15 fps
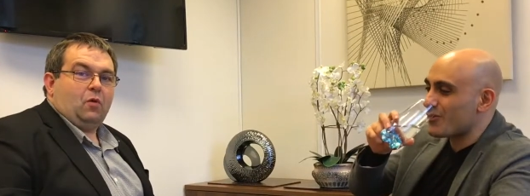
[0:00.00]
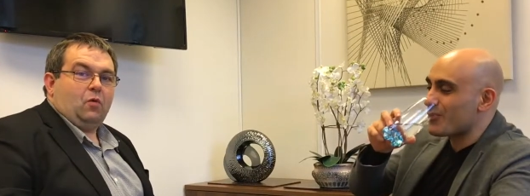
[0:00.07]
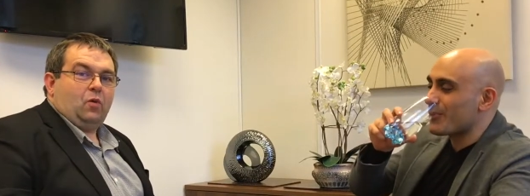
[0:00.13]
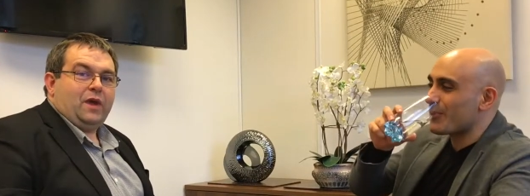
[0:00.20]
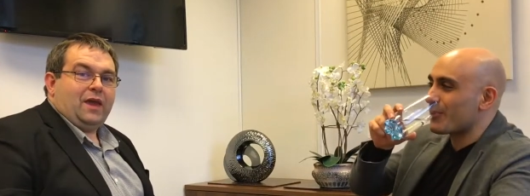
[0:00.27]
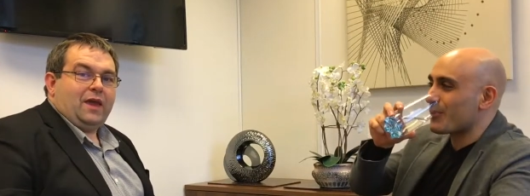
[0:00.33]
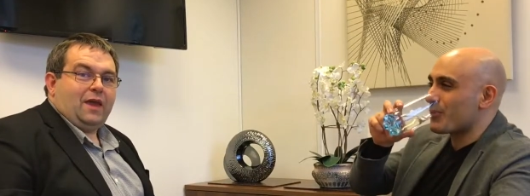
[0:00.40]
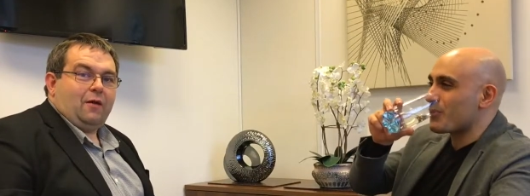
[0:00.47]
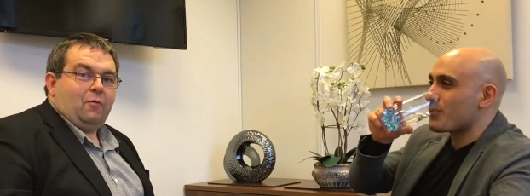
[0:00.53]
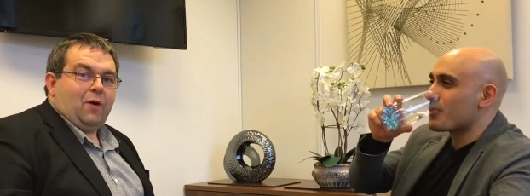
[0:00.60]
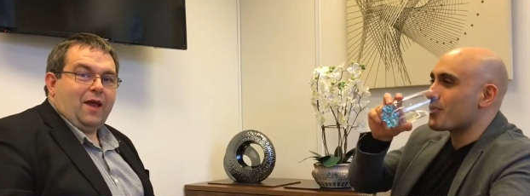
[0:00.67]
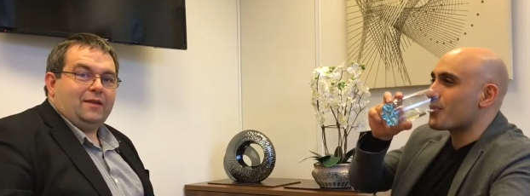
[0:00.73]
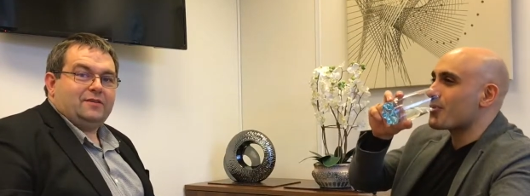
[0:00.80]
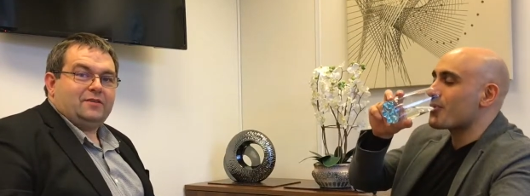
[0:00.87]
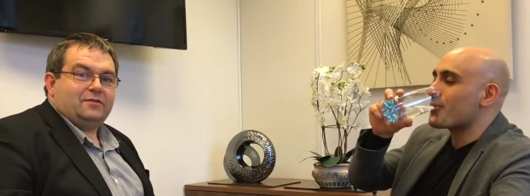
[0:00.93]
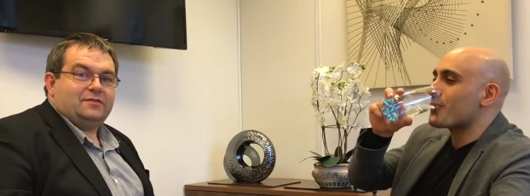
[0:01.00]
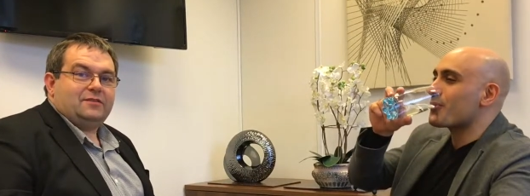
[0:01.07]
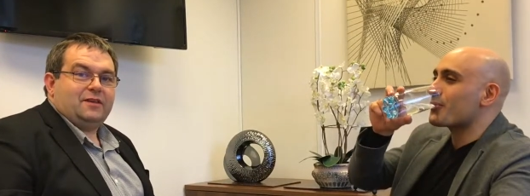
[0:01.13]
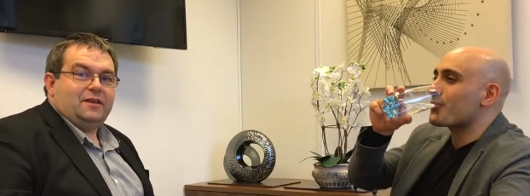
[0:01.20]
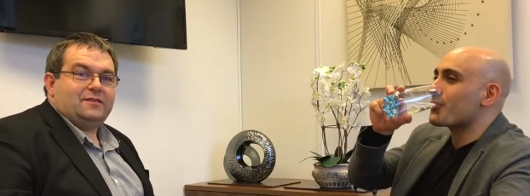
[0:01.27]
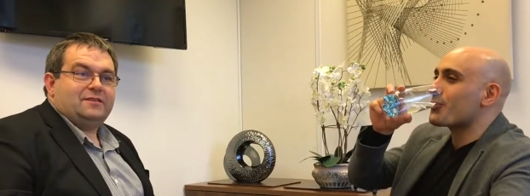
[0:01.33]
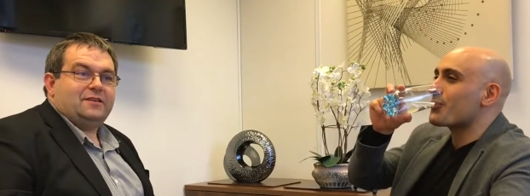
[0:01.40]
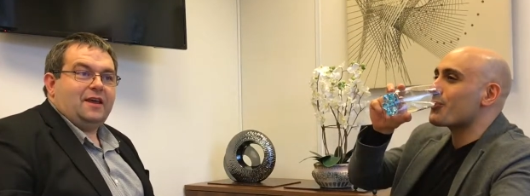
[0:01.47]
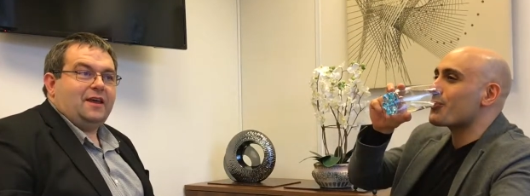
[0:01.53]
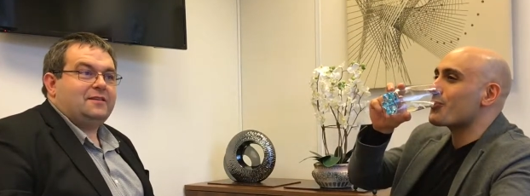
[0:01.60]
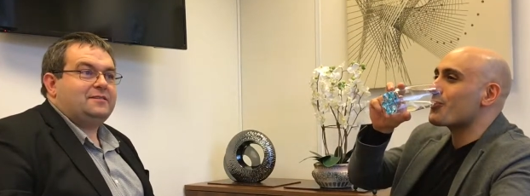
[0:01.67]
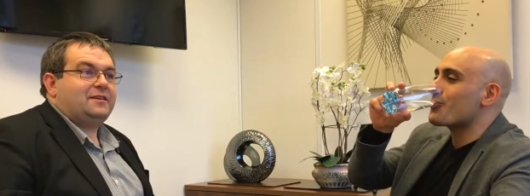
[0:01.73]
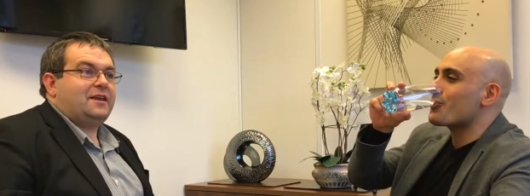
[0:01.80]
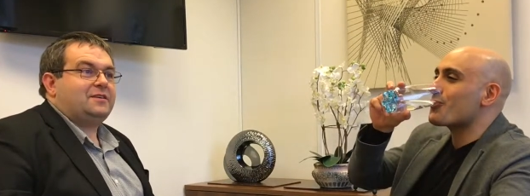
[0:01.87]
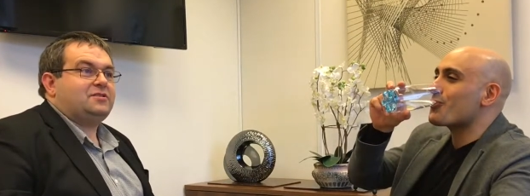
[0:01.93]
Speaker 1: we went onto the
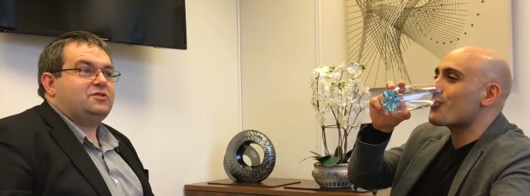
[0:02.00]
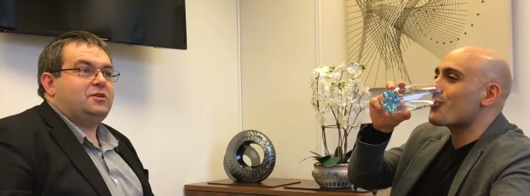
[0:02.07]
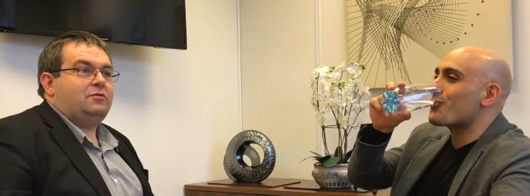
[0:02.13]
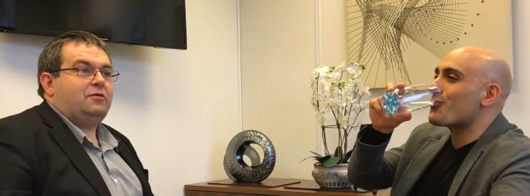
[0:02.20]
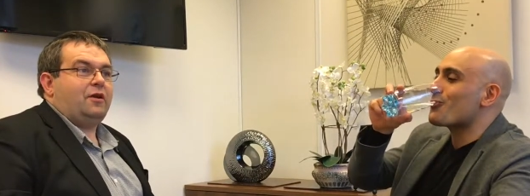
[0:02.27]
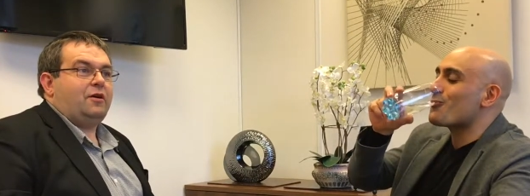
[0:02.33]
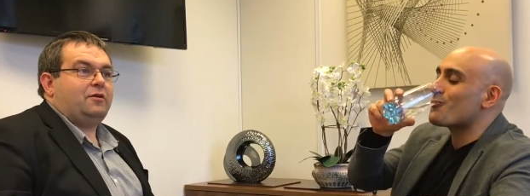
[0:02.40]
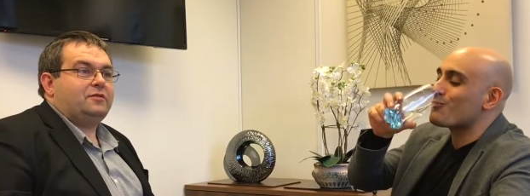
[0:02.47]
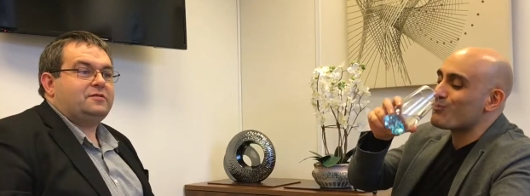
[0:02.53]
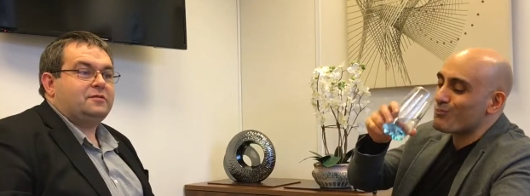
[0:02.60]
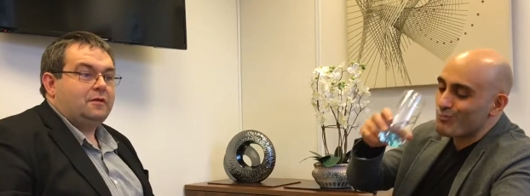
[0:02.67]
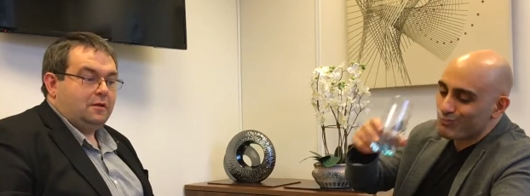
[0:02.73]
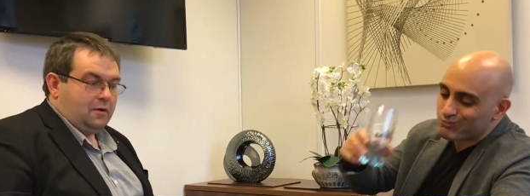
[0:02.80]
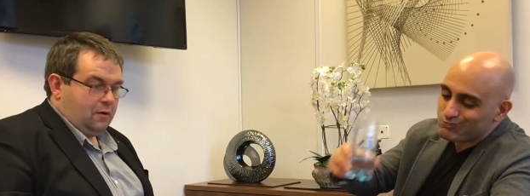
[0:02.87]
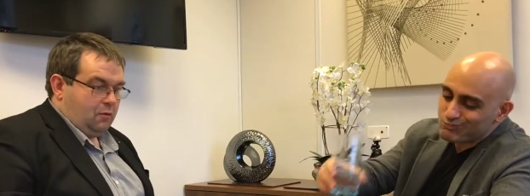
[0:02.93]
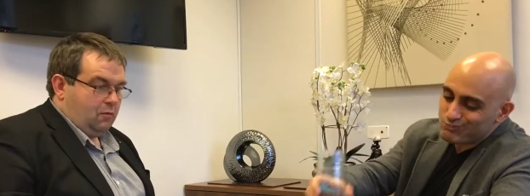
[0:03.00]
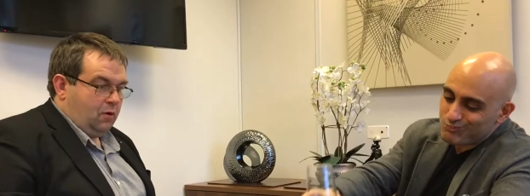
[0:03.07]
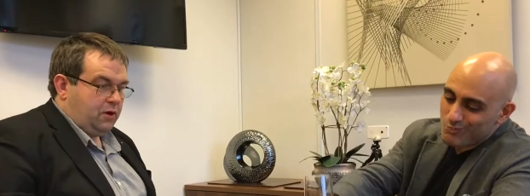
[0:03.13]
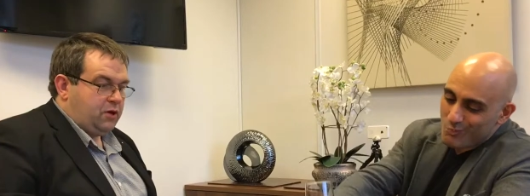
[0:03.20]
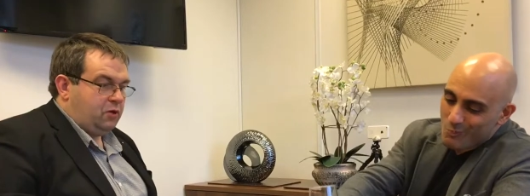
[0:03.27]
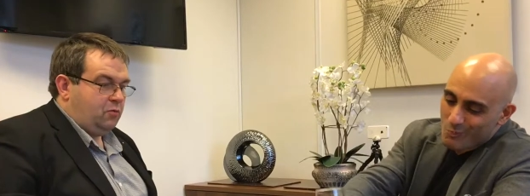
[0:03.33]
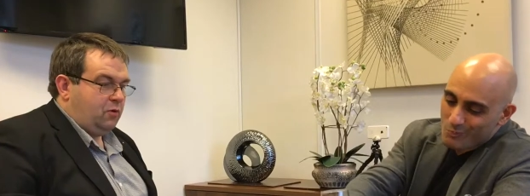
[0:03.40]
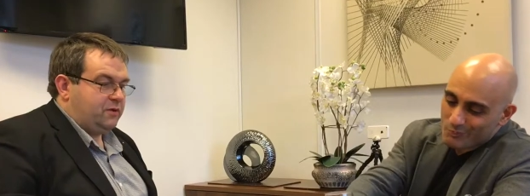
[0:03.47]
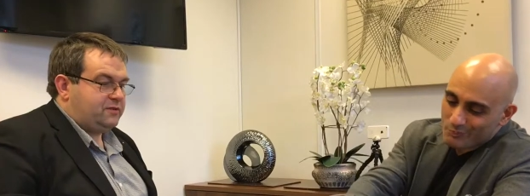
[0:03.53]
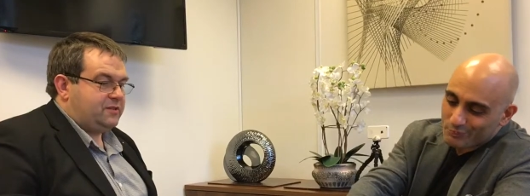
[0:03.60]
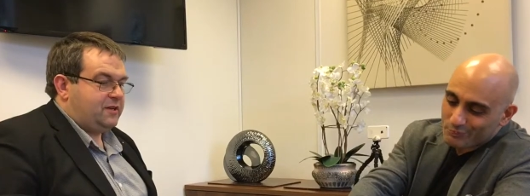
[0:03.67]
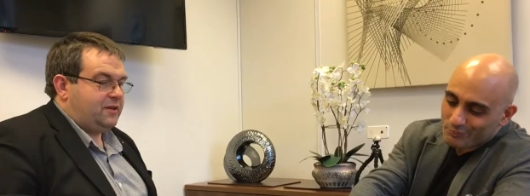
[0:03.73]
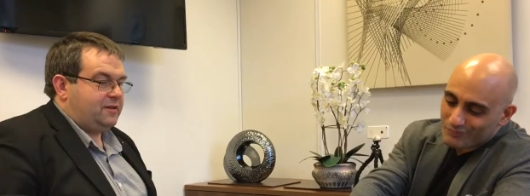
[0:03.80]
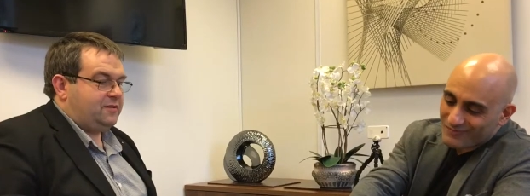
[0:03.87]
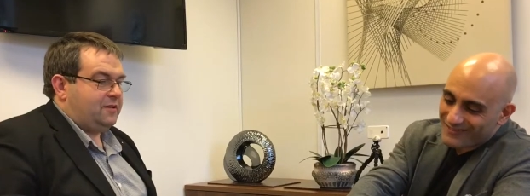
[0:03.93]
internet and asked you lot what you
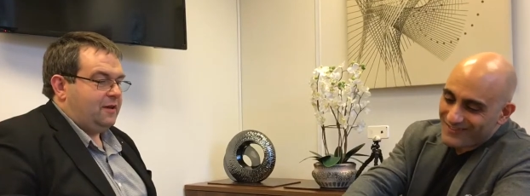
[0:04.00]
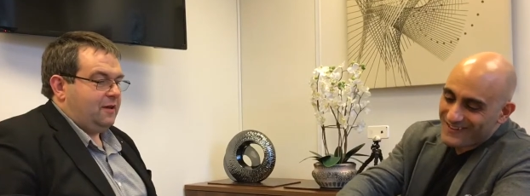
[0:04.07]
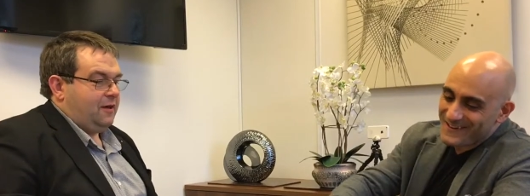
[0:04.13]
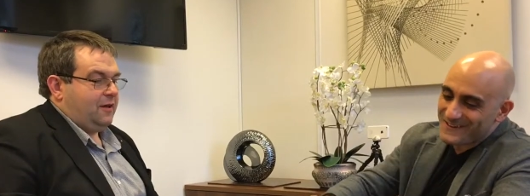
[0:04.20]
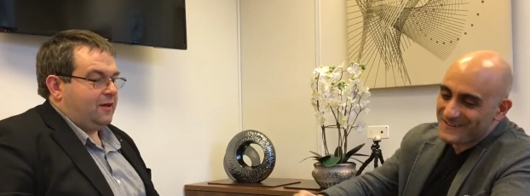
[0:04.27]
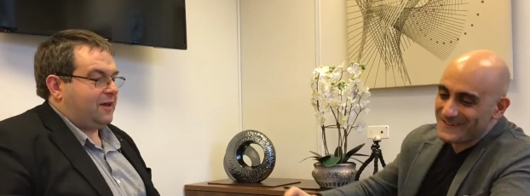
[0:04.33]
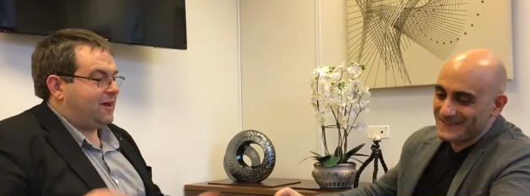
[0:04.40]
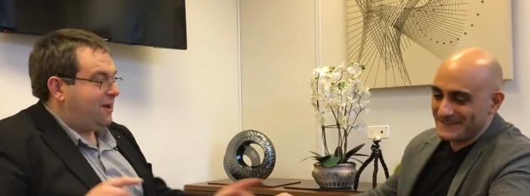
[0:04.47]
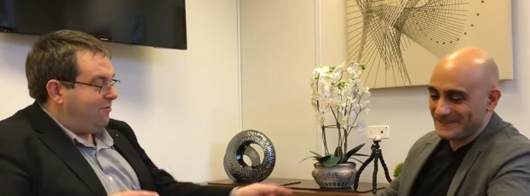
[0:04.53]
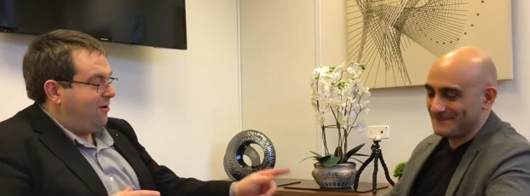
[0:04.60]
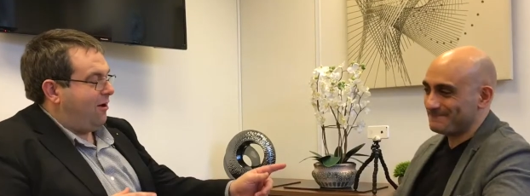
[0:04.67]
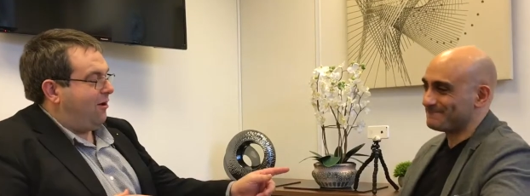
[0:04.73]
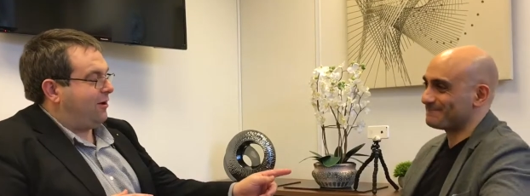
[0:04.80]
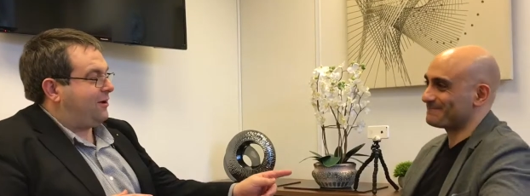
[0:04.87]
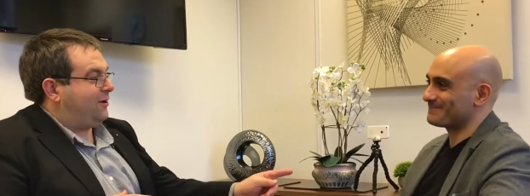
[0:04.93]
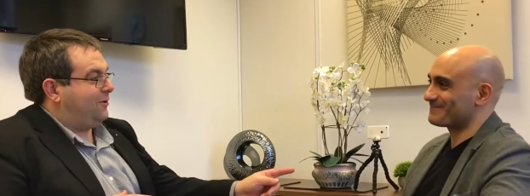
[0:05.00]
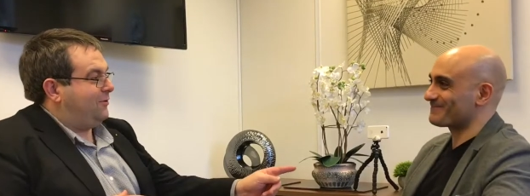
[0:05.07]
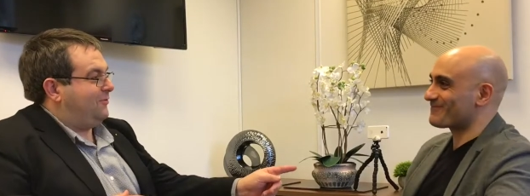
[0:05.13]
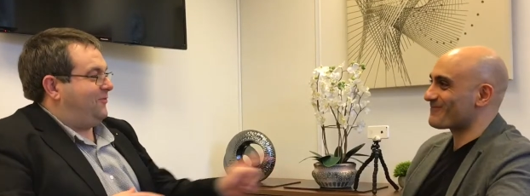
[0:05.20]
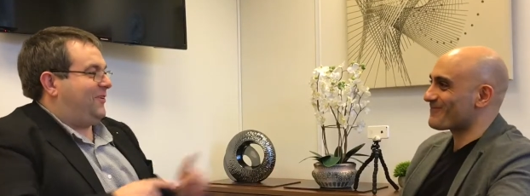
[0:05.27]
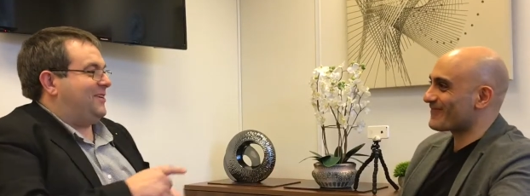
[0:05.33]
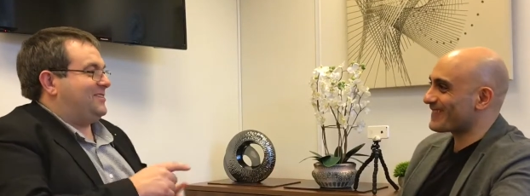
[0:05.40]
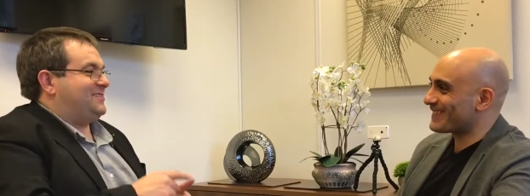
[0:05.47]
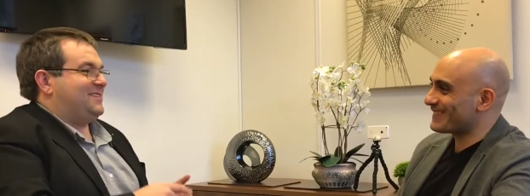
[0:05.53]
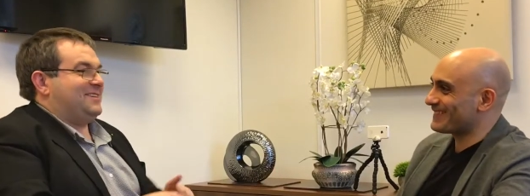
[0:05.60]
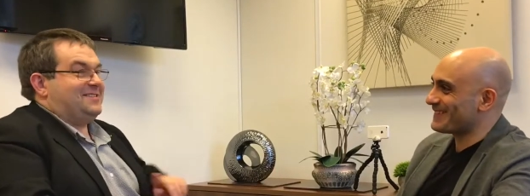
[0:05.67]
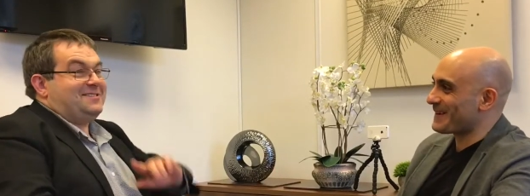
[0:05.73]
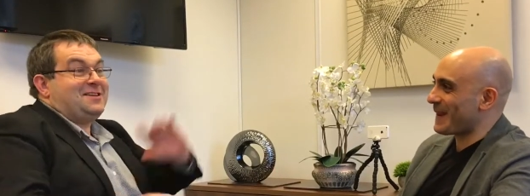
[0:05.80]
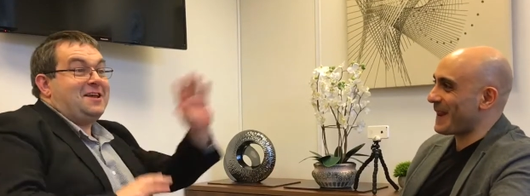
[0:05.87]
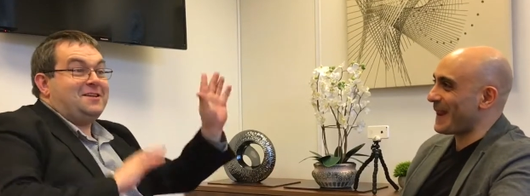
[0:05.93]
wanted Kiriaku versus